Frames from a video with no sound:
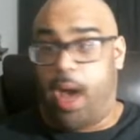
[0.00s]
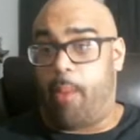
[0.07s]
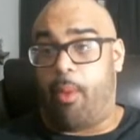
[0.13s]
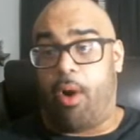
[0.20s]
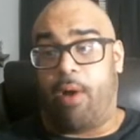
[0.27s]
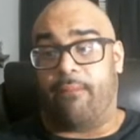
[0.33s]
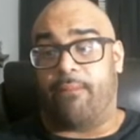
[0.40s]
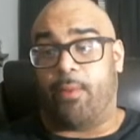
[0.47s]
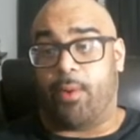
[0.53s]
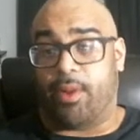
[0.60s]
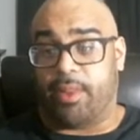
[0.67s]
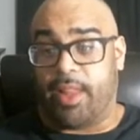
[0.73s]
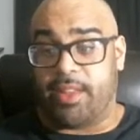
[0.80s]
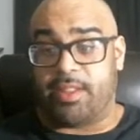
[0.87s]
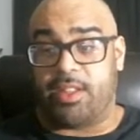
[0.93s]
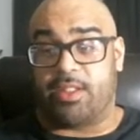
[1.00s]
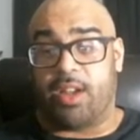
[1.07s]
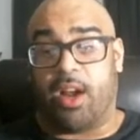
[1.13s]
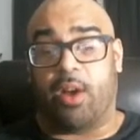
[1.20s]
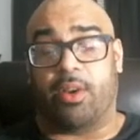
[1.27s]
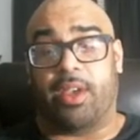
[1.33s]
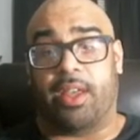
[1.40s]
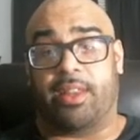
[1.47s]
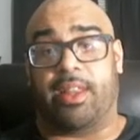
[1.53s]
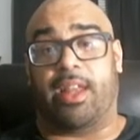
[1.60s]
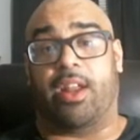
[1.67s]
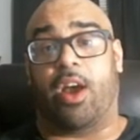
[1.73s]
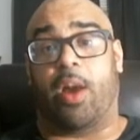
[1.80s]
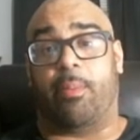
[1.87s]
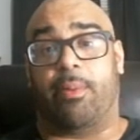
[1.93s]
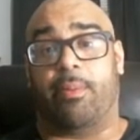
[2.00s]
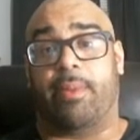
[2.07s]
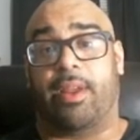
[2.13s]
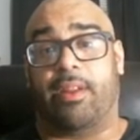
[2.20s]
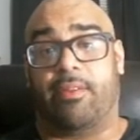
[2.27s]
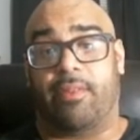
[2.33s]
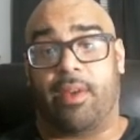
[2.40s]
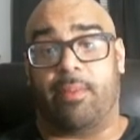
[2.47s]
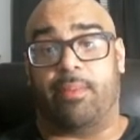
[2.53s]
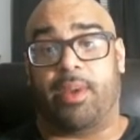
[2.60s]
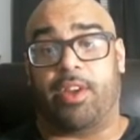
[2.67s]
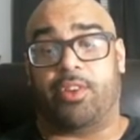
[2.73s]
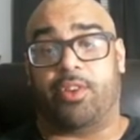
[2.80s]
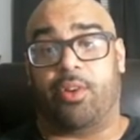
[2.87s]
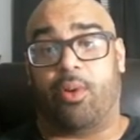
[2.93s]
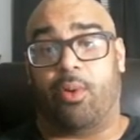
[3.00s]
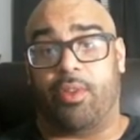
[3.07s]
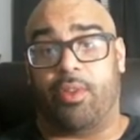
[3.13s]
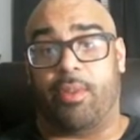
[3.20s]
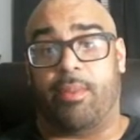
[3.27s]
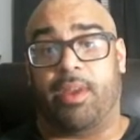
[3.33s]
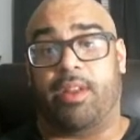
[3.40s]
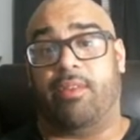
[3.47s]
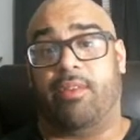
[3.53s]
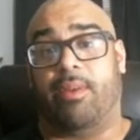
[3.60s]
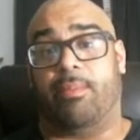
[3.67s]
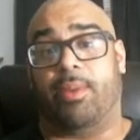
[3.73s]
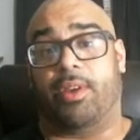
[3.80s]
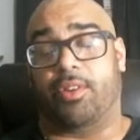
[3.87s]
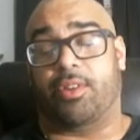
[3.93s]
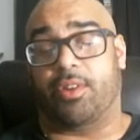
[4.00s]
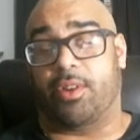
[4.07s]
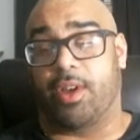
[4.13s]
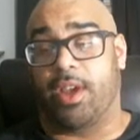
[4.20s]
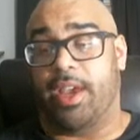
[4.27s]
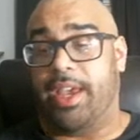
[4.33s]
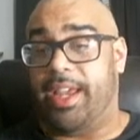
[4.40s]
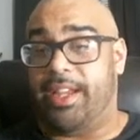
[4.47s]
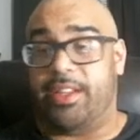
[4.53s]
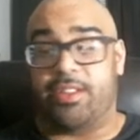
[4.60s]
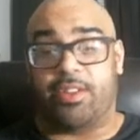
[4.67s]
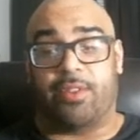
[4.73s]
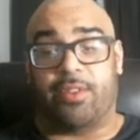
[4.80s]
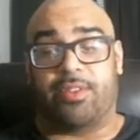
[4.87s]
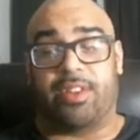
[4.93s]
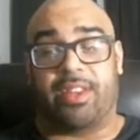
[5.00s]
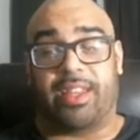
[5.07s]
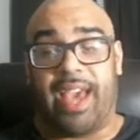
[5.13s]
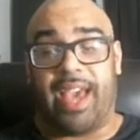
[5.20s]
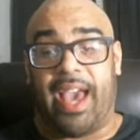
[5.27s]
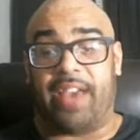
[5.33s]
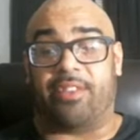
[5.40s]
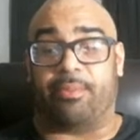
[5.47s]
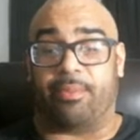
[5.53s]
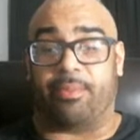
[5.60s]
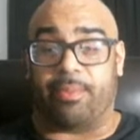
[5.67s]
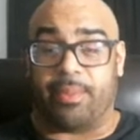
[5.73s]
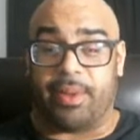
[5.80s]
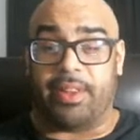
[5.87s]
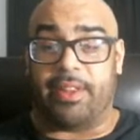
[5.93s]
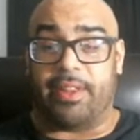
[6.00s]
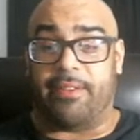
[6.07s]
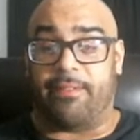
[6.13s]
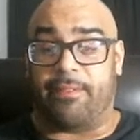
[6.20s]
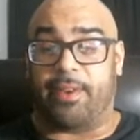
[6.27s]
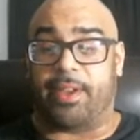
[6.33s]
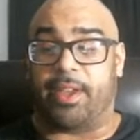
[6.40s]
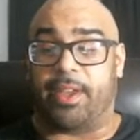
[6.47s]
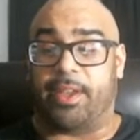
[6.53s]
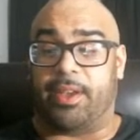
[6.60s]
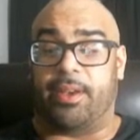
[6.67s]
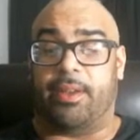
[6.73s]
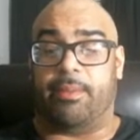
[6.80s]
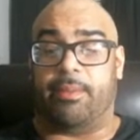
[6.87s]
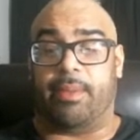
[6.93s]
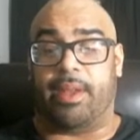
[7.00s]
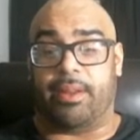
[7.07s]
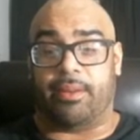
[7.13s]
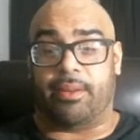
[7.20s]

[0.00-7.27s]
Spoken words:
all for it. Let Cesaro get in that upper main event picture or the main event picture. He deserves it. The guy's really freaking good, man.